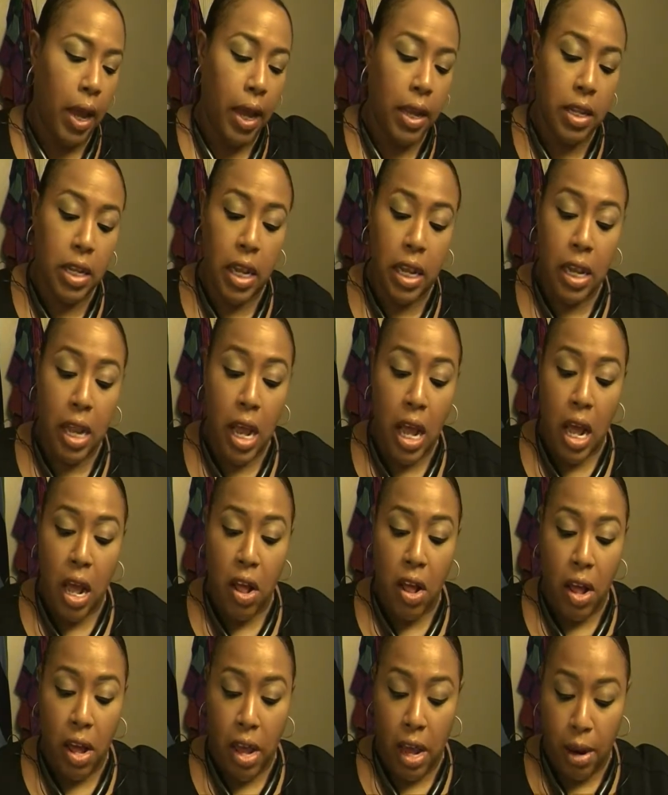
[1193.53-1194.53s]
And
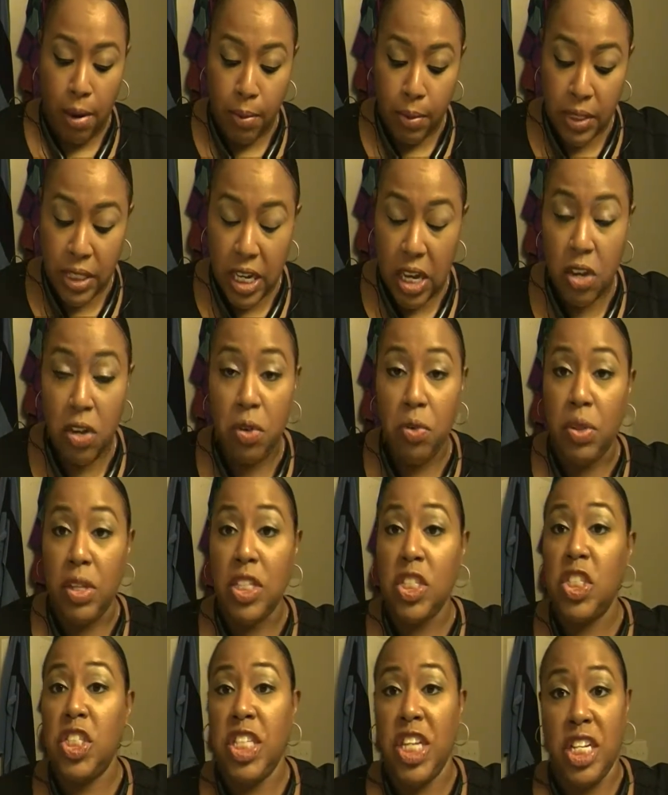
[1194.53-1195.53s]
I'm gonna tell you,
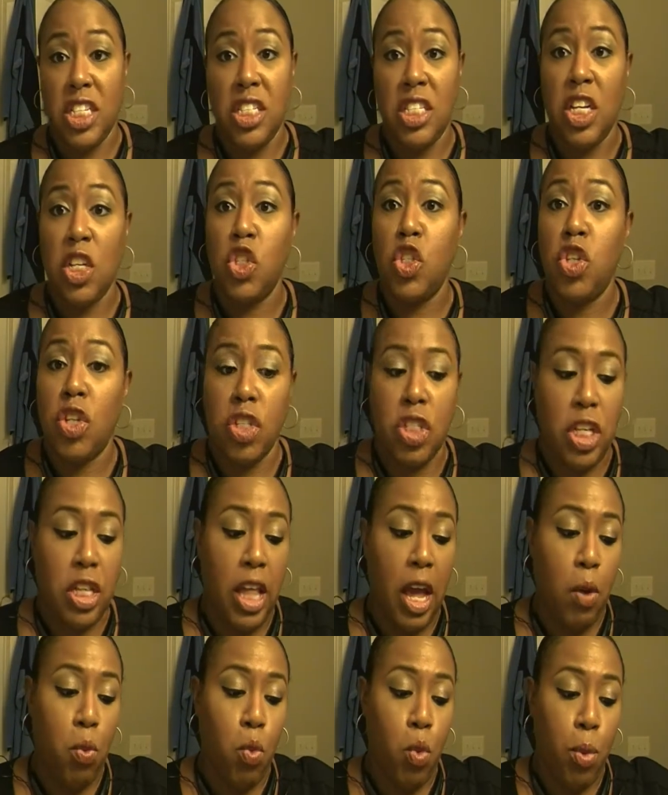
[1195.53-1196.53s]
this chestnut took to
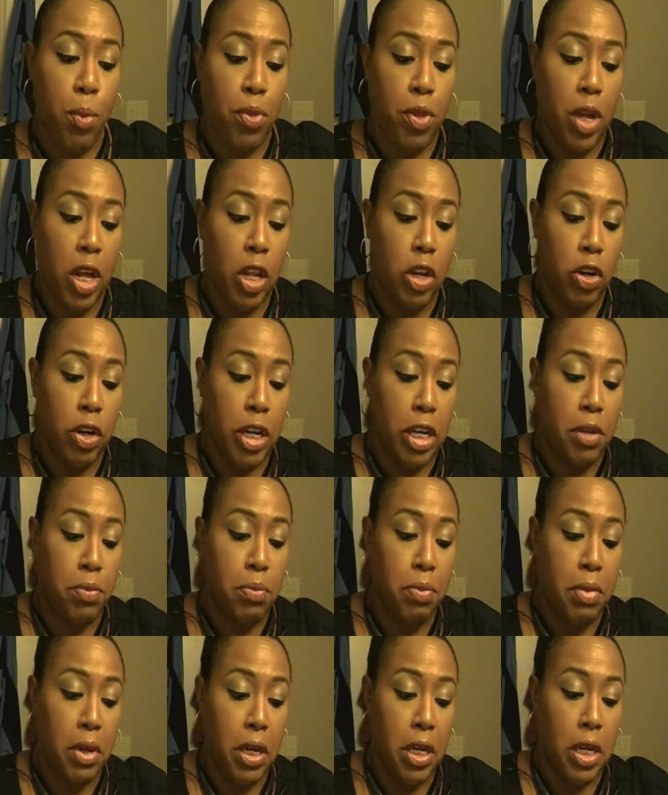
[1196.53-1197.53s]
that warmth color
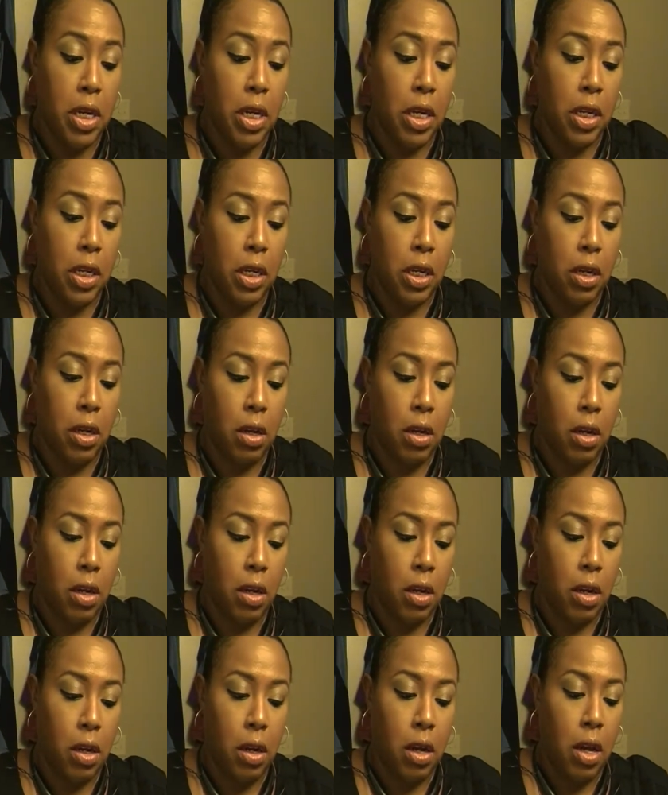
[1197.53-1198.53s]
immediately.
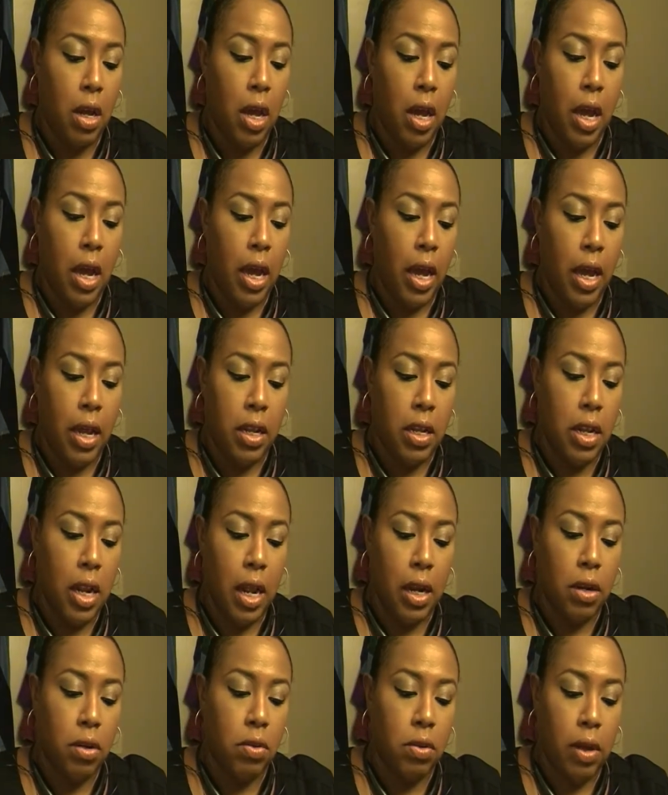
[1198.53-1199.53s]
And
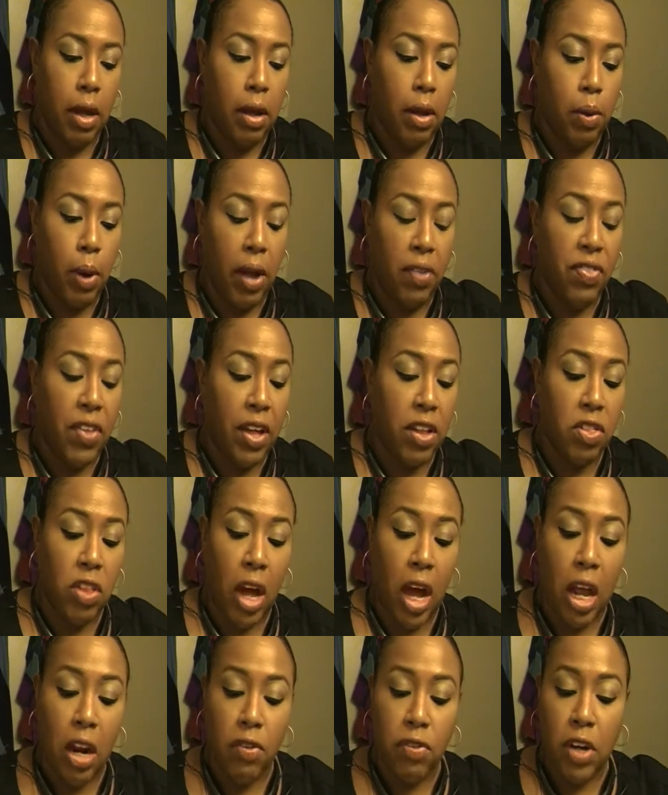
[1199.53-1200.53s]
I think
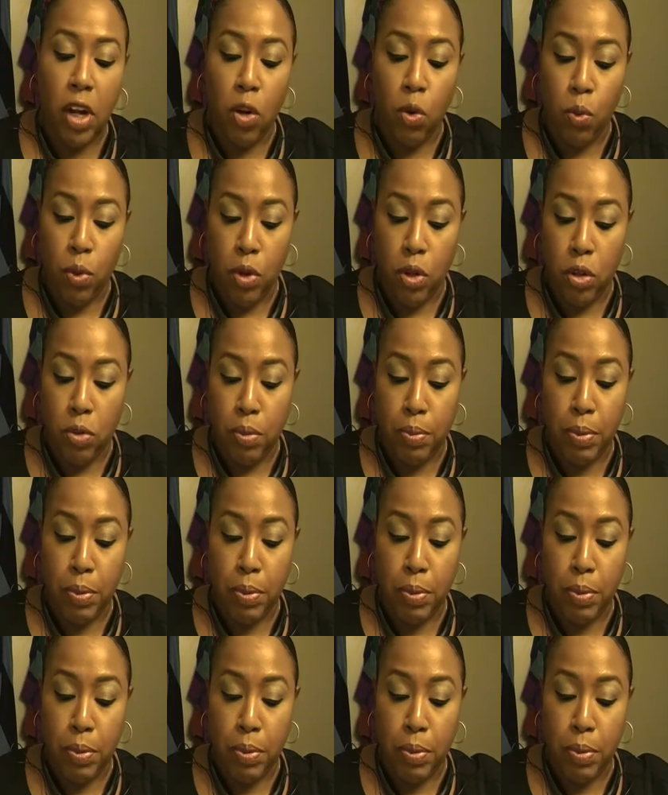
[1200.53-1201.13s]
the olive color would,